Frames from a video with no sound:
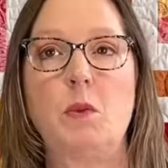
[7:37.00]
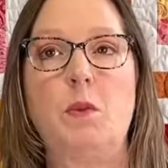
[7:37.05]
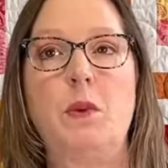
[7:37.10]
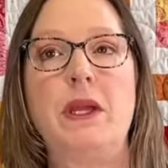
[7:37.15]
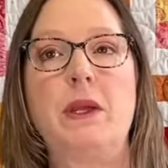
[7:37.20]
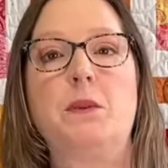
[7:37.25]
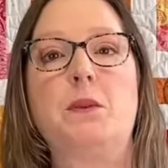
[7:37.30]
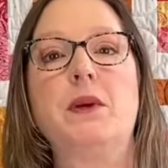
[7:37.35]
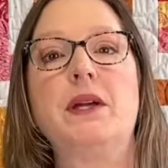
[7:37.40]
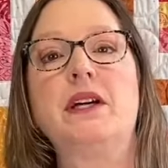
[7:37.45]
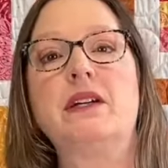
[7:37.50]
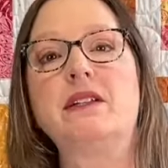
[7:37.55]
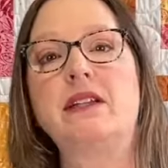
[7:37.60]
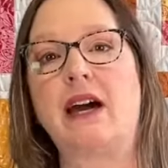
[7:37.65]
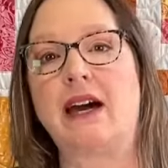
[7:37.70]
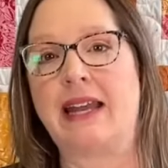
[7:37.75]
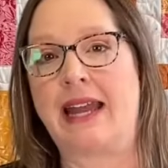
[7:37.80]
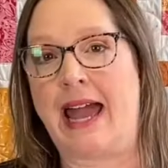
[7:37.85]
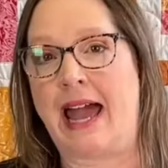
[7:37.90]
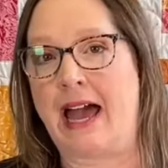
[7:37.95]
we will
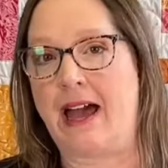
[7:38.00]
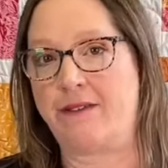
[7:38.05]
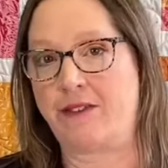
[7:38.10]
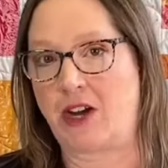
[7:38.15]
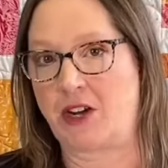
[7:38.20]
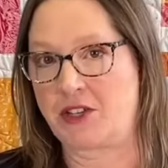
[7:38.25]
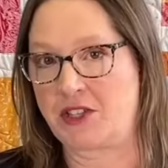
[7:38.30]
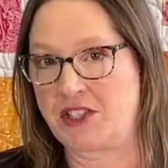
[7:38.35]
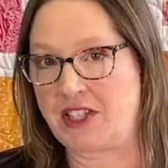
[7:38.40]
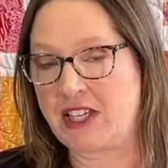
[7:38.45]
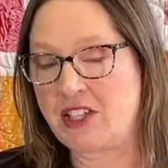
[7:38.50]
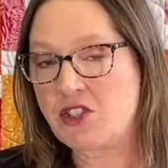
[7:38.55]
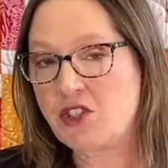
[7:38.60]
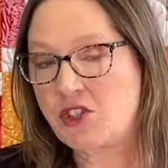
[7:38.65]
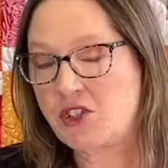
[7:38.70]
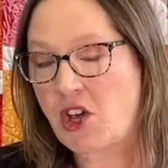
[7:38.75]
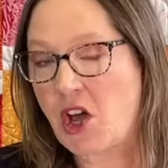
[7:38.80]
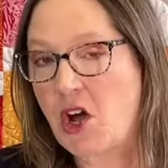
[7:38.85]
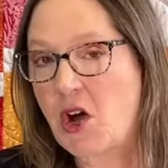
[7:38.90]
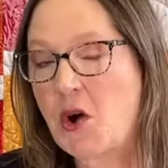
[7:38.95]
not have our sit and
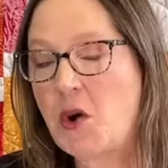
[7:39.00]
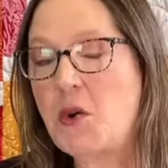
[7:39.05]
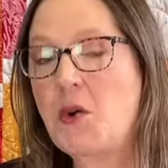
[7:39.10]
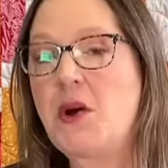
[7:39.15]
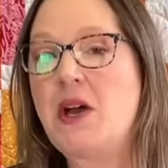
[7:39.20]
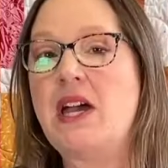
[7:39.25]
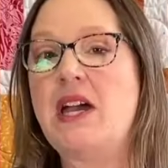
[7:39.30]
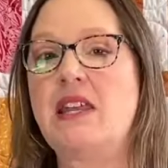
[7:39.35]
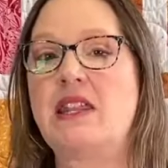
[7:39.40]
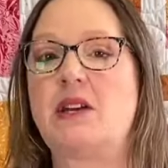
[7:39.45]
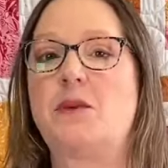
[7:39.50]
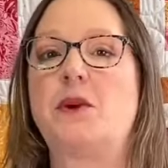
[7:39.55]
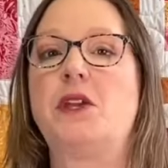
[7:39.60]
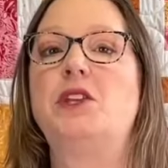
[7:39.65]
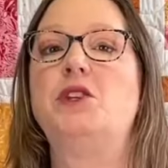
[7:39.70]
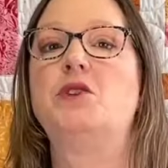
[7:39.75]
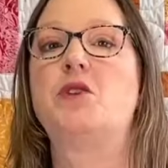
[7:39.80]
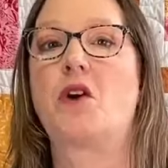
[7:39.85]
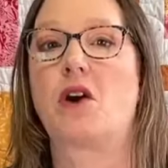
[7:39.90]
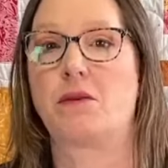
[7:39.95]
sew that we
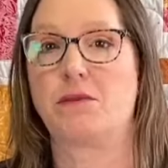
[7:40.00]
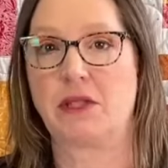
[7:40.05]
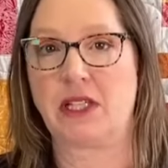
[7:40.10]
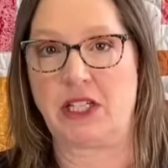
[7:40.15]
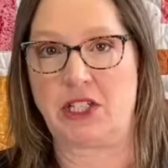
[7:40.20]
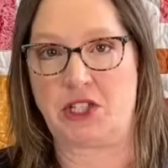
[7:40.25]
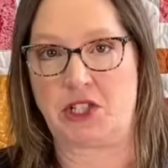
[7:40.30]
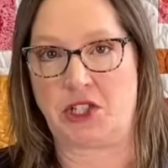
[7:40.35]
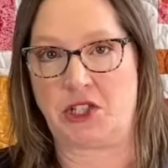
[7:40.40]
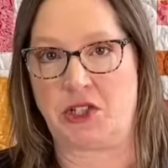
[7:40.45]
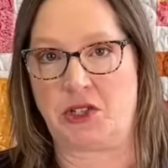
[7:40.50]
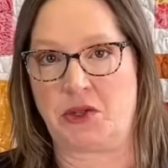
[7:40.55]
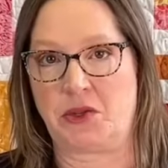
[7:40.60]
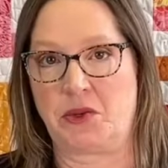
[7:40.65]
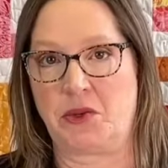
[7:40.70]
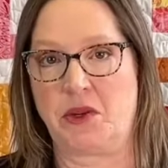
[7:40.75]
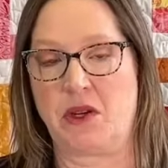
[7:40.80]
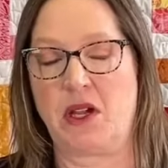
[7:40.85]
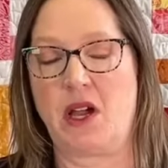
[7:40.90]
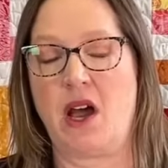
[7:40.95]
normally
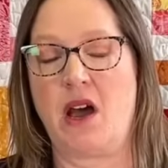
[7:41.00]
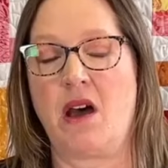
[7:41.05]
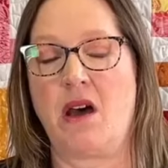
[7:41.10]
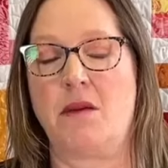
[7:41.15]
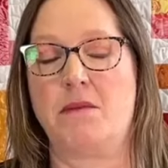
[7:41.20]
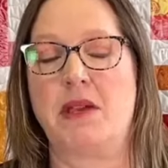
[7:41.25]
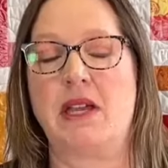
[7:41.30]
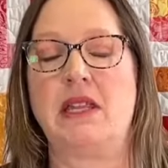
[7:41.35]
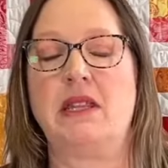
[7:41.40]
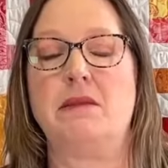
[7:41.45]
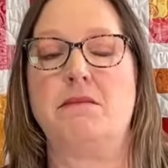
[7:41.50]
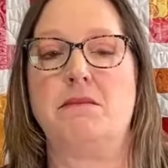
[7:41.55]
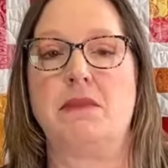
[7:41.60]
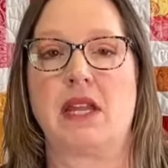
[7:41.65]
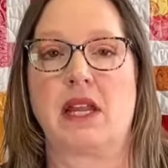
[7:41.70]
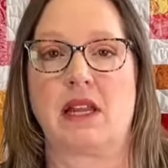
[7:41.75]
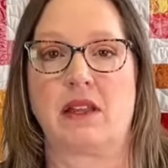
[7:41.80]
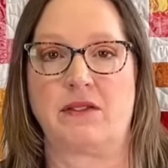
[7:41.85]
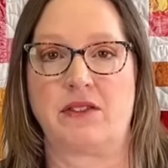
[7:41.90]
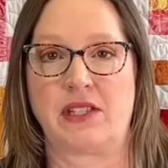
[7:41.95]
do Um, in the
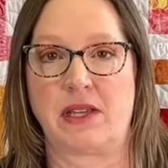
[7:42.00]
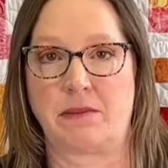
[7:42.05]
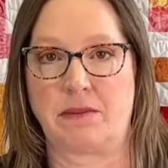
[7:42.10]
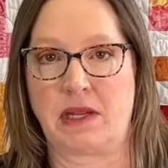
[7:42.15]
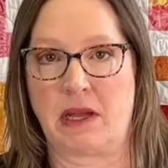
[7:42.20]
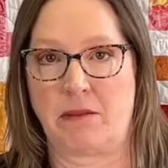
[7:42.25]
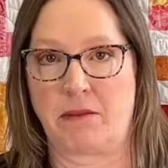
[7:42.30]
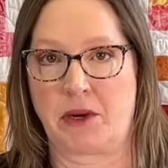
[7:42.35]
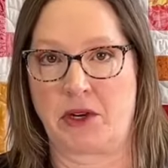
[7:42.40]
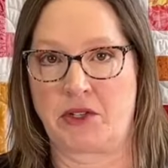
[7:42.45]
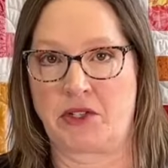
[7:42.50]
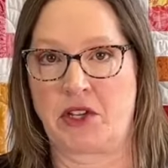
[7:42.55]
middle of September.